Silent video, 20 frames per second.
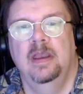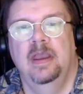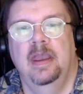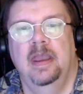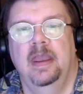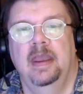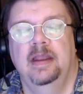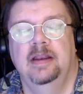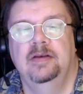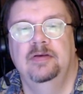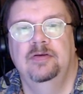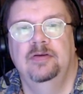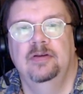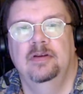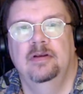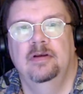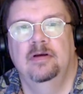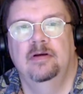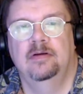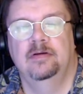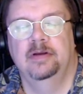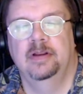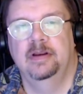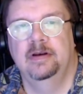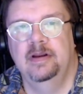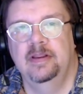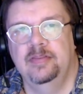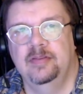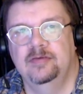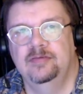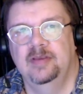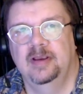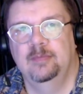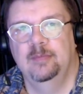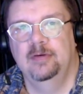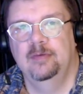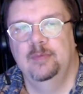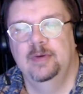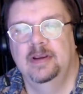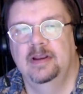And on another
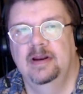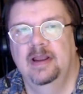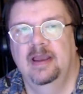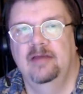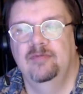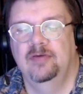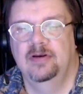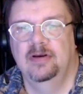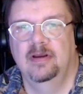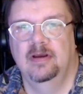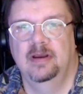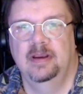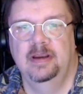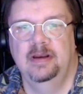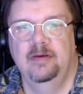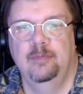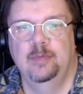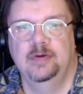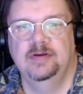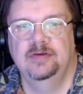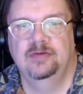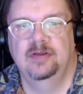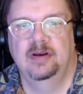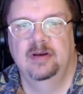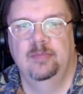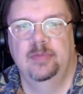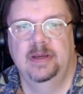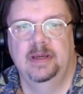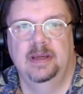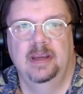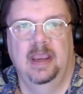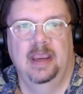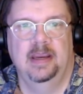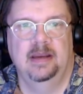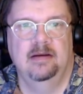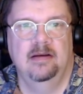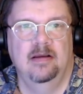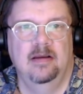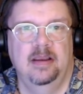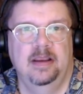segment, we're going to have a 9, which is going to be
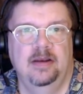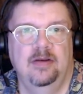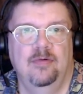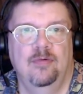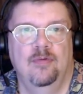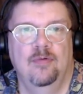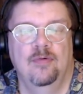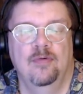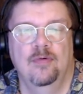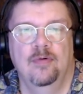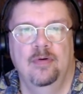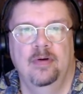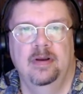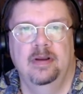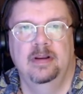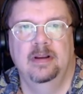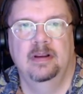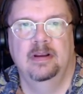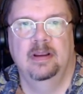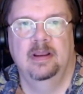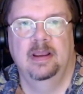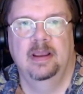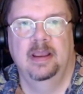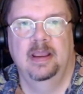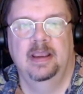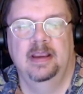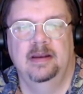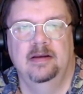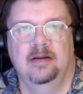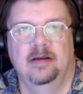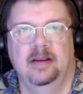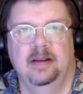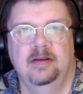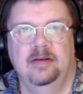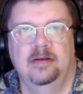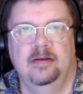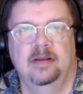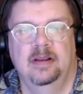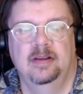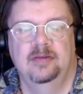8, 9, or
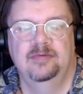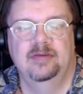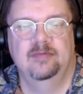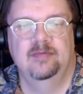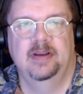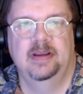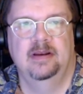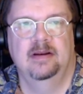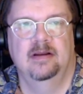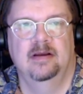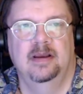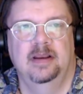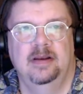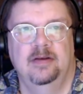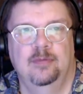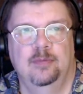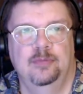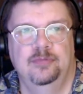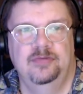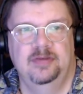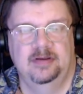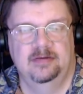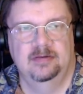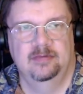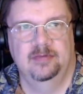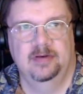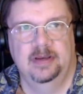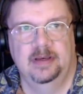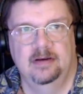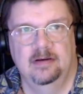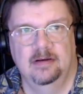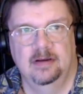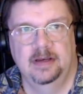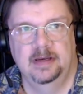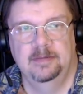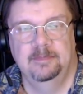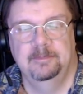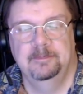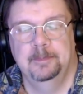7, 8, 9, or 6, 7, 8, 9.